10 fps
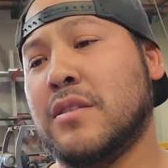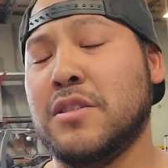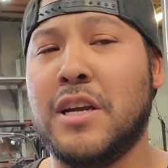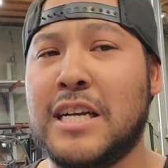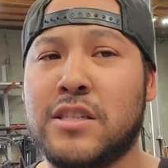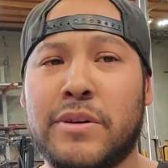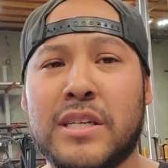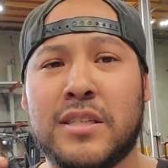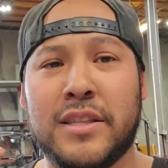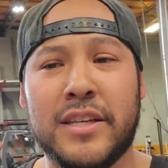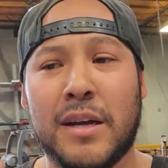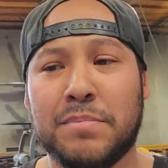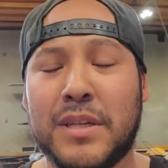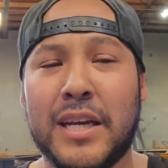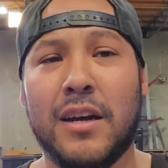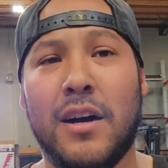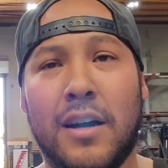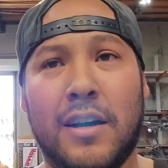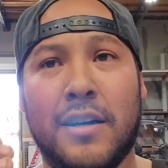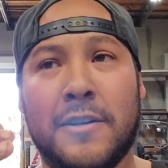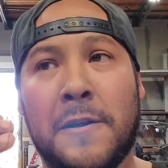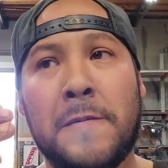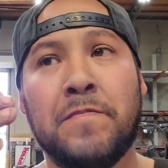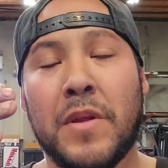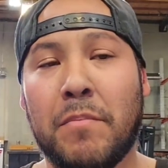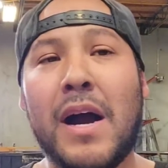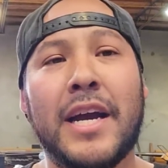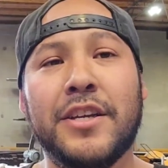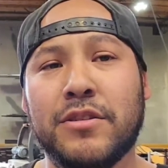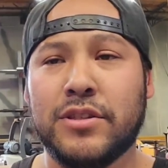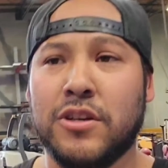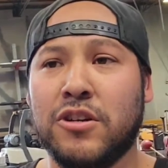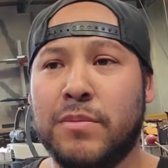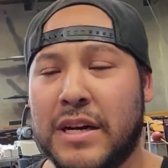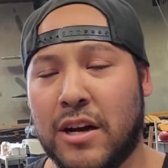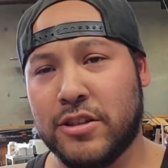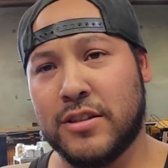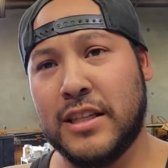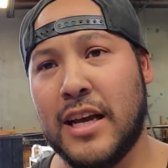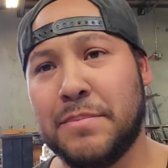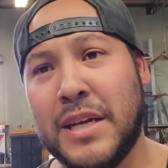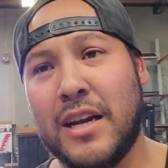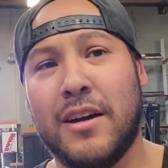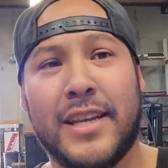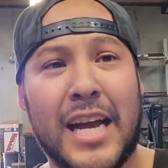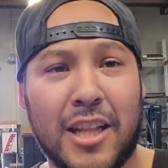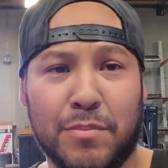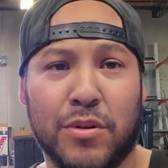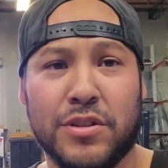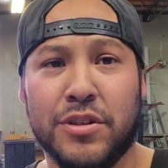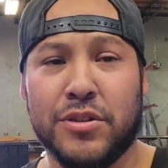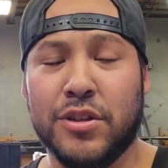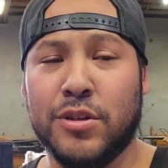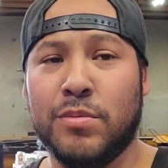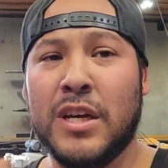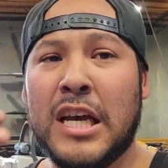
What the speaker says: Since you guys already seen the update on my YouTube and also seen the update on Caliboys YouTube,